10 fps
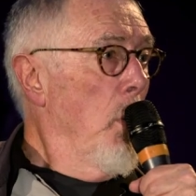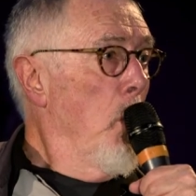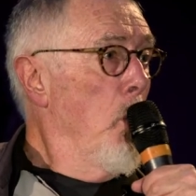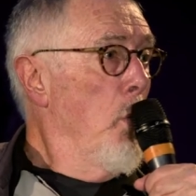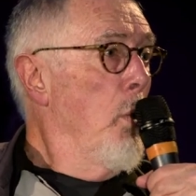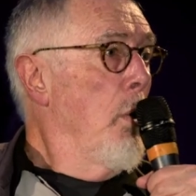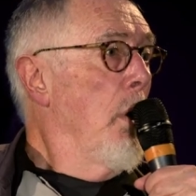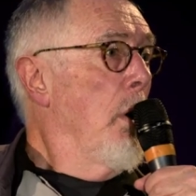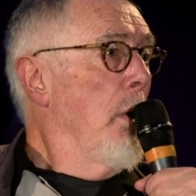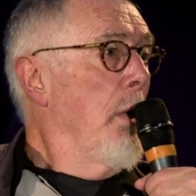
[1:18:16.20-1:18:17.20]
who
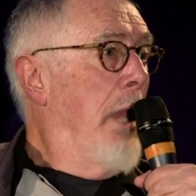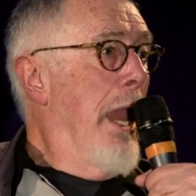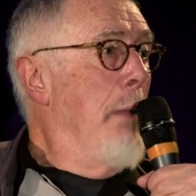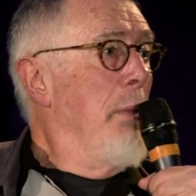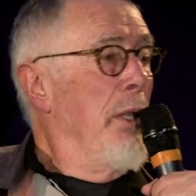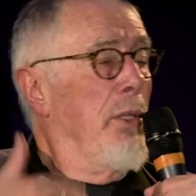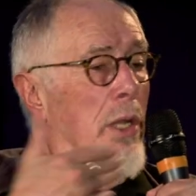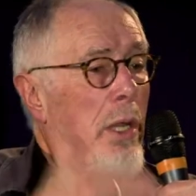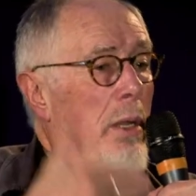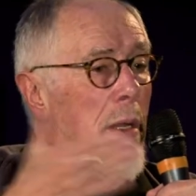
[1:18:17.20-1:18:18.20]
came
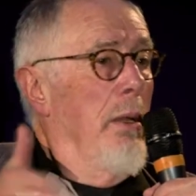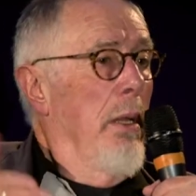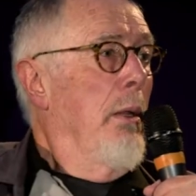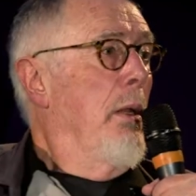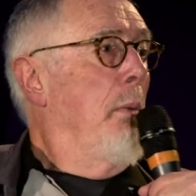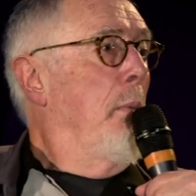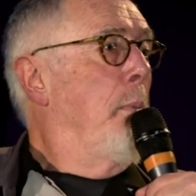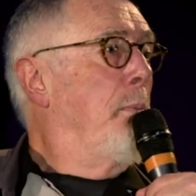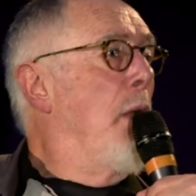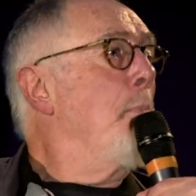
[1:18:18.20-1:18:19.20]
into
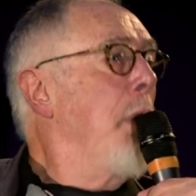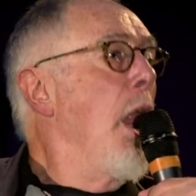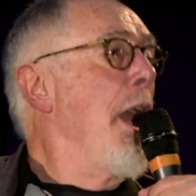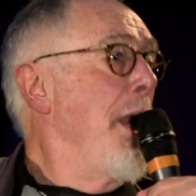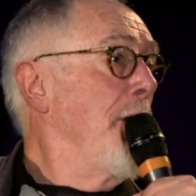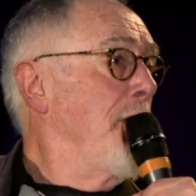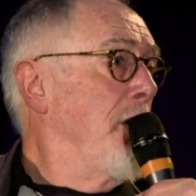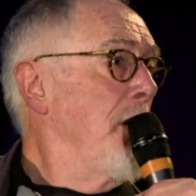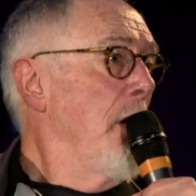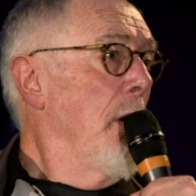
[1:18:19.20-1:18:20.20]

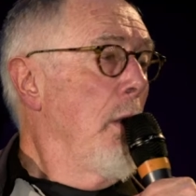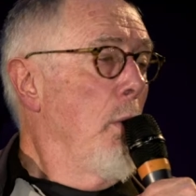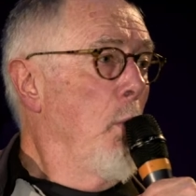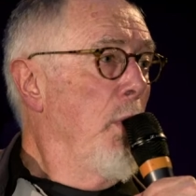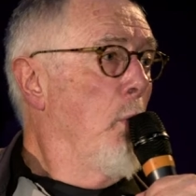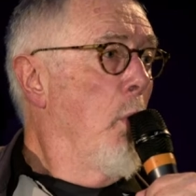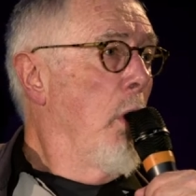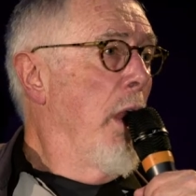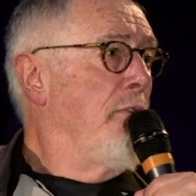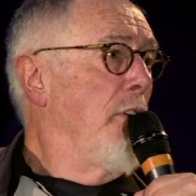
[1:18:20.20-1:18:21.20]
compliance with the
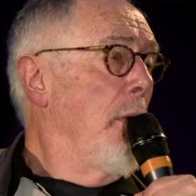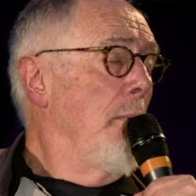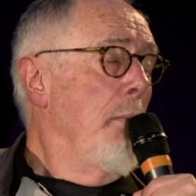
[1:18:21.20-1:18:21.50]
war effort.